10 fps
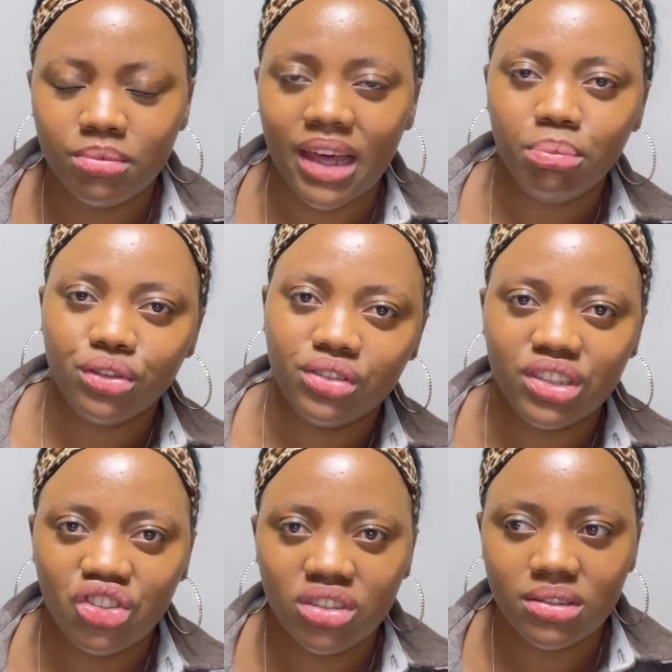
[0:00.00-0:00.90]
that
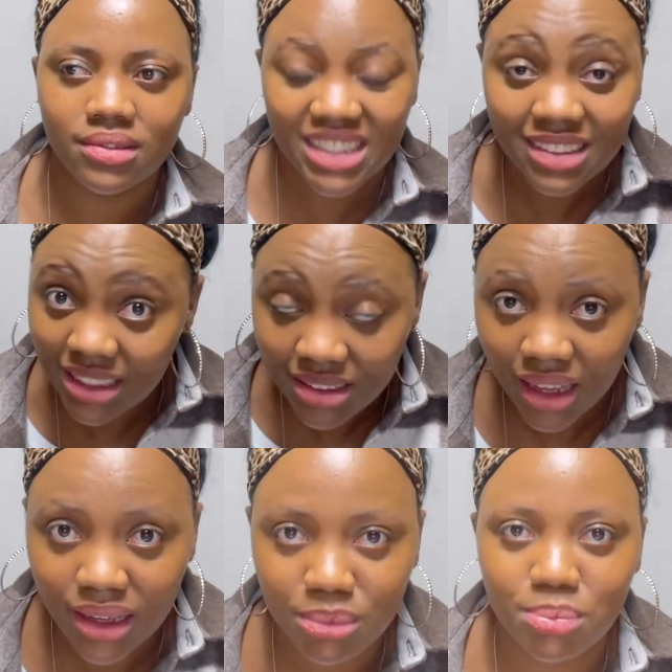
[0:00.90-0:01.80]
presentation 16
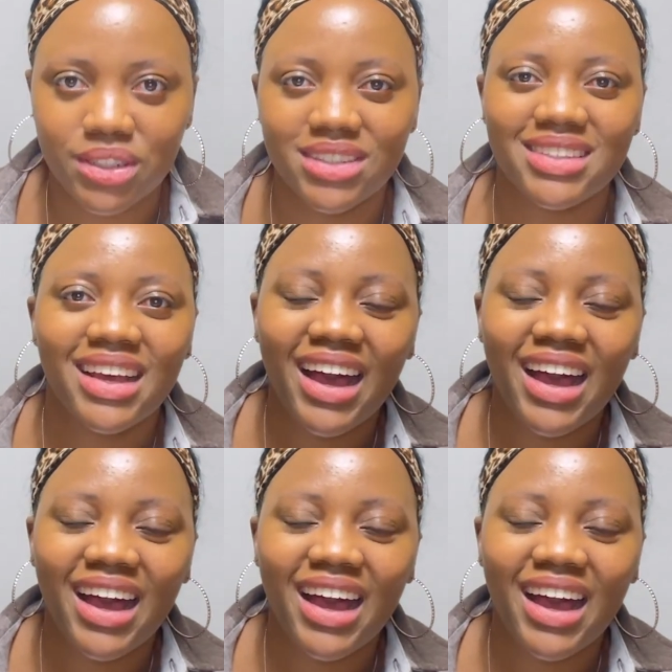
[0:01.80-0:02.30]
times because